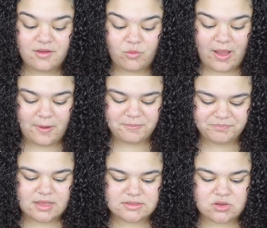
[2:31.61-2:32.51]
Wow.
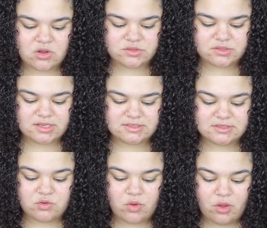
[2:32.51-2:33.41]
It also says
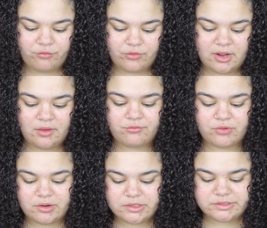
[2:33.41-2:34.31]
it's oil-free,
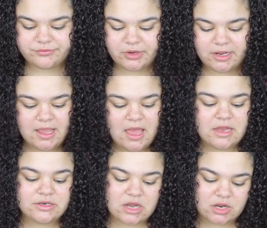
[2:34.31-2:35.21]
fragrance-free,
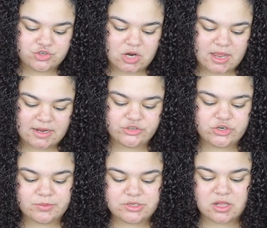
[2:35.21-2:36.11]
non-drying,
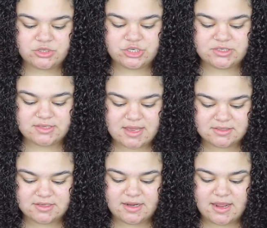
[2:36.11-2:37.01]
dermatologist
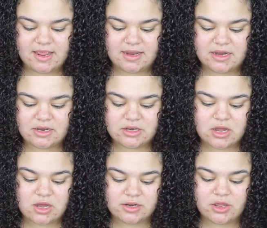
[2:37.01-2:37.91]
tested, and
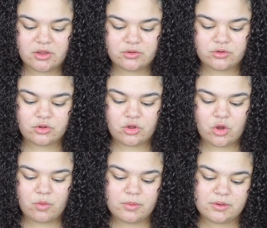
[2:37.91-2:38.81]

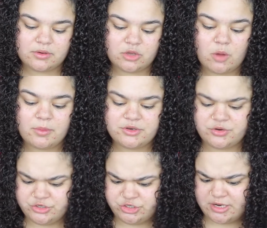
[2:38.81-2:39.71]

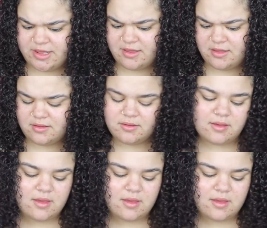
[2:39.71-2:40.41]
non-comedogenic.